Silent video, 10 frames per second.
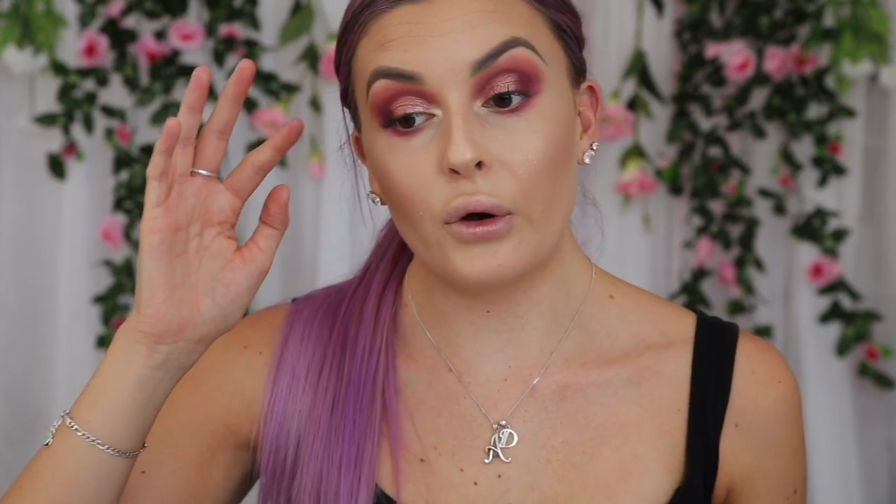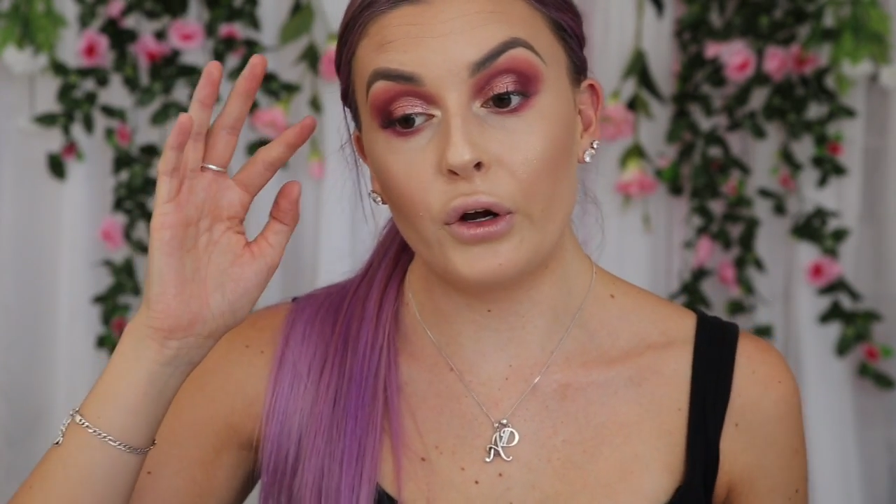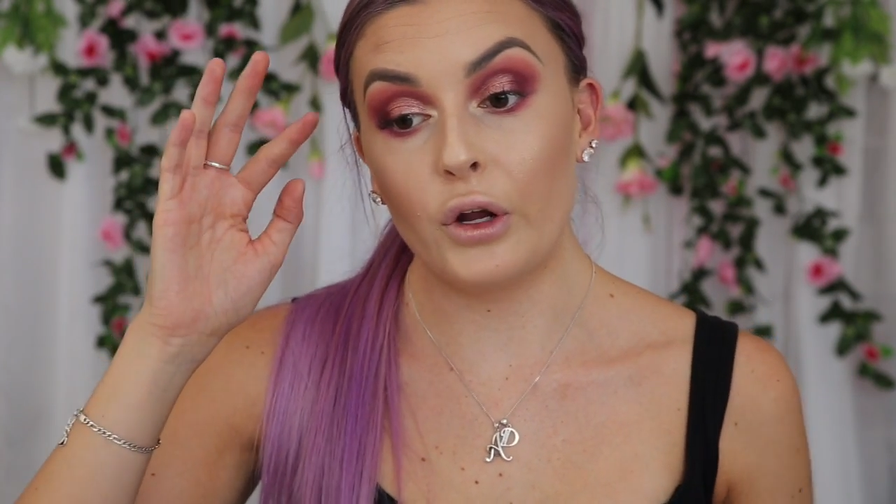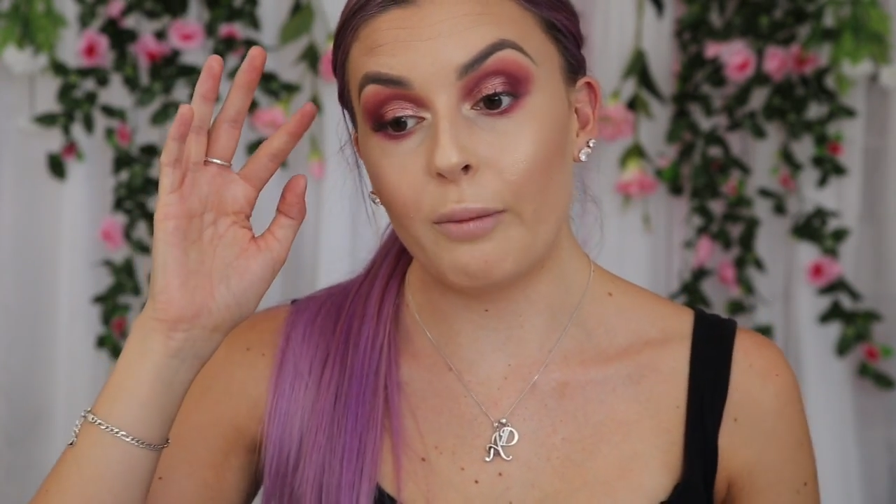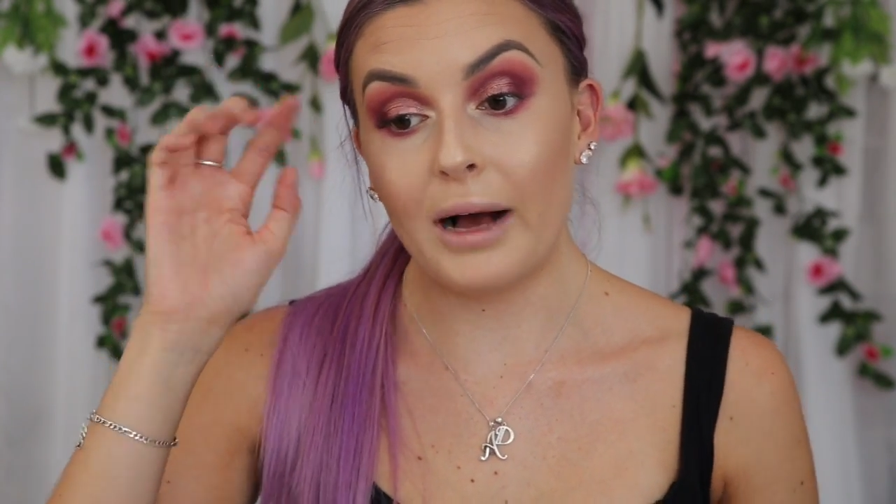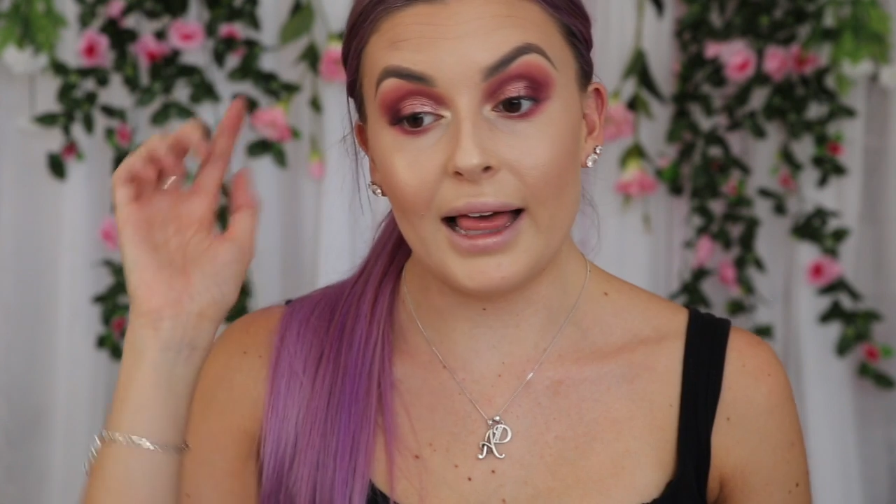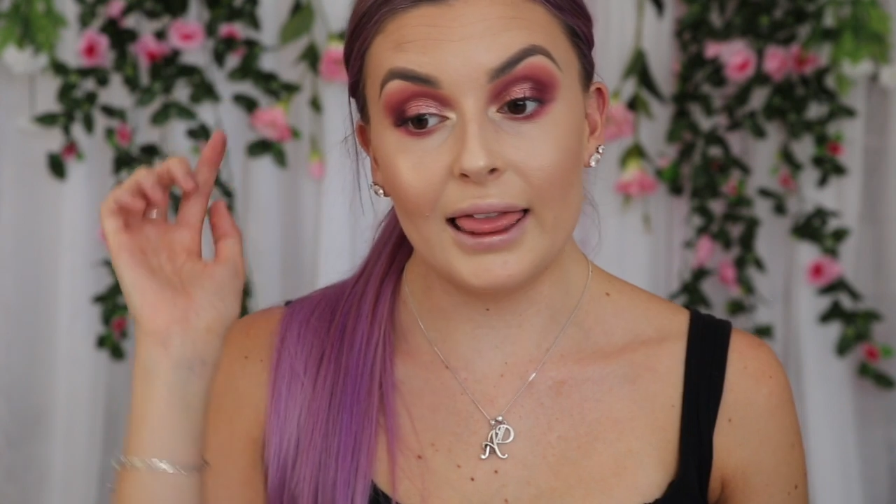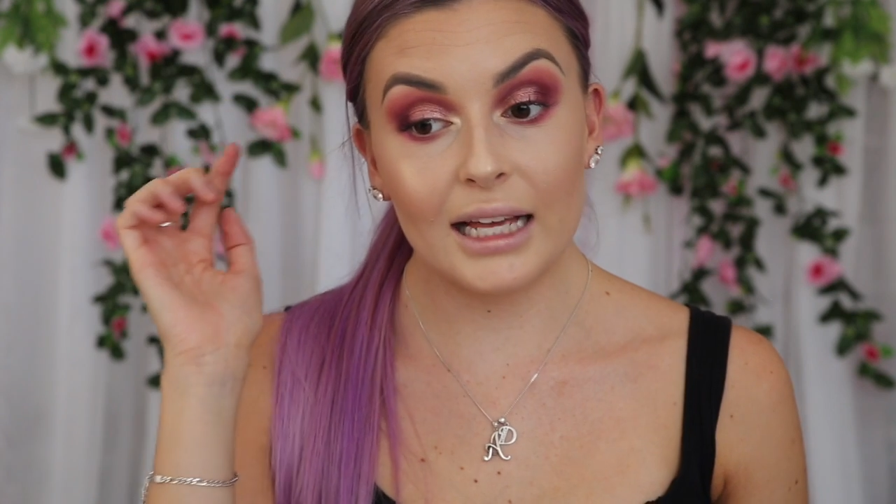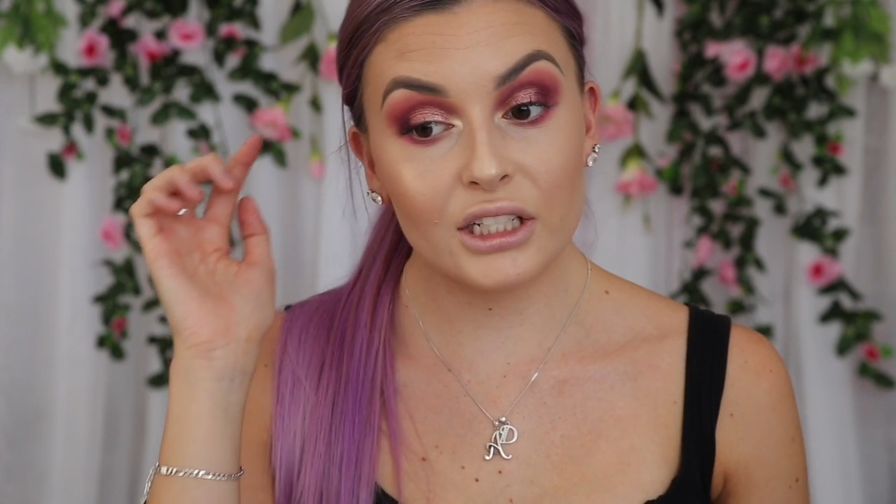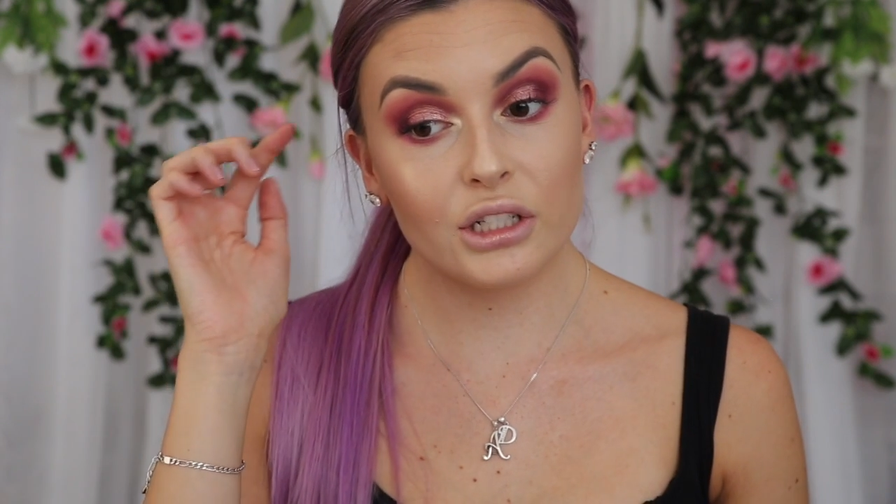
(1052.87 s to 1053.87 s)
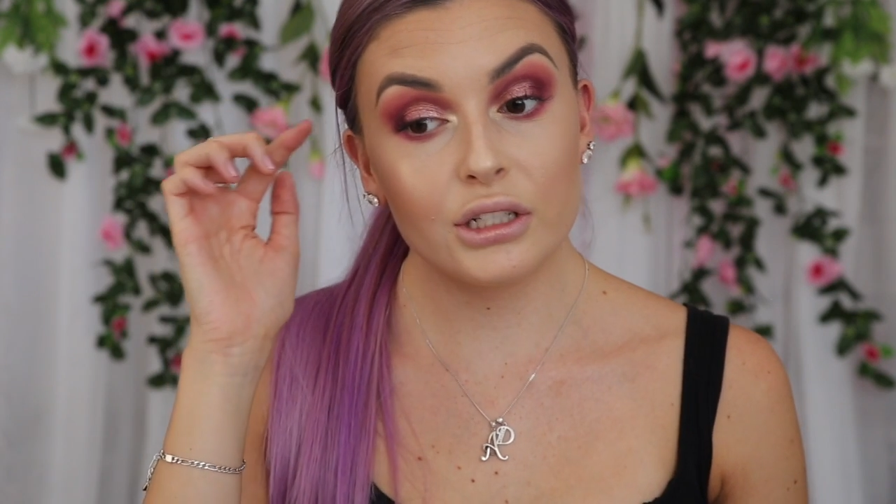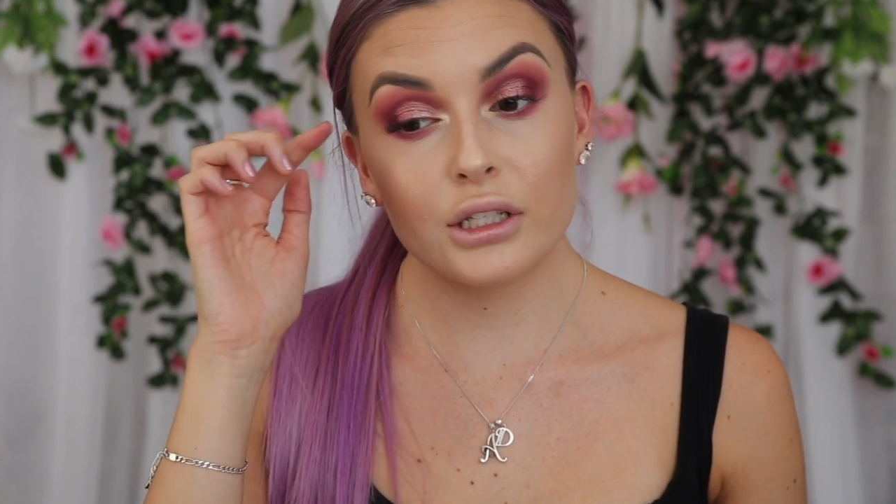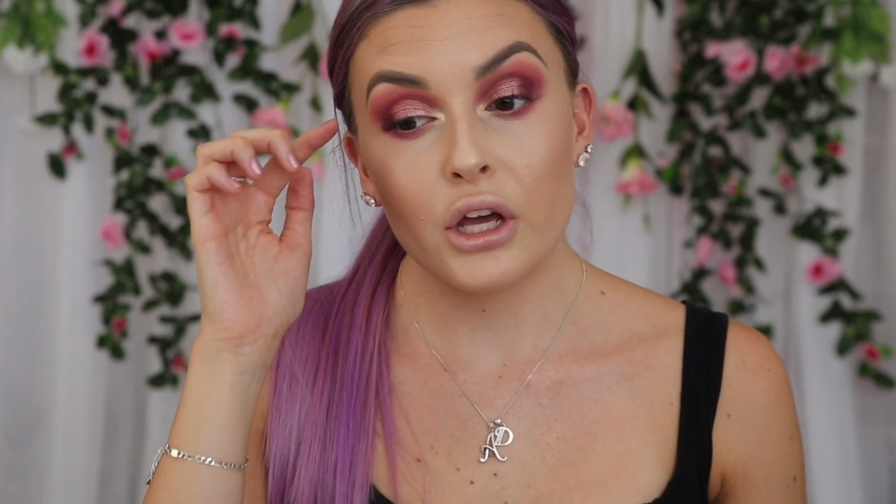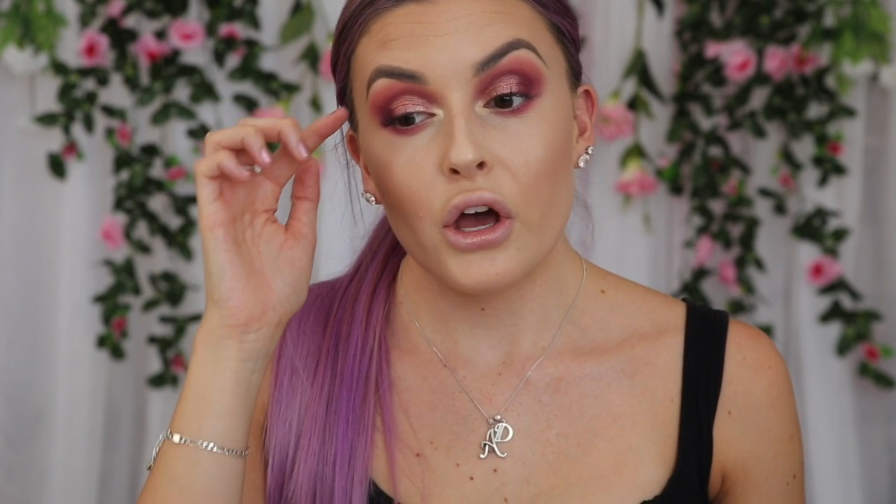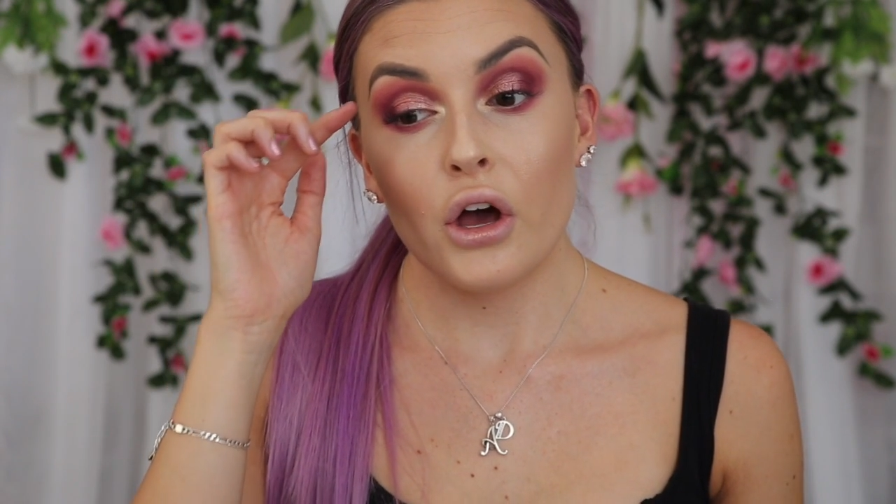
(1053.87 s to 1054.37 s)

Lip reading: on my lashes,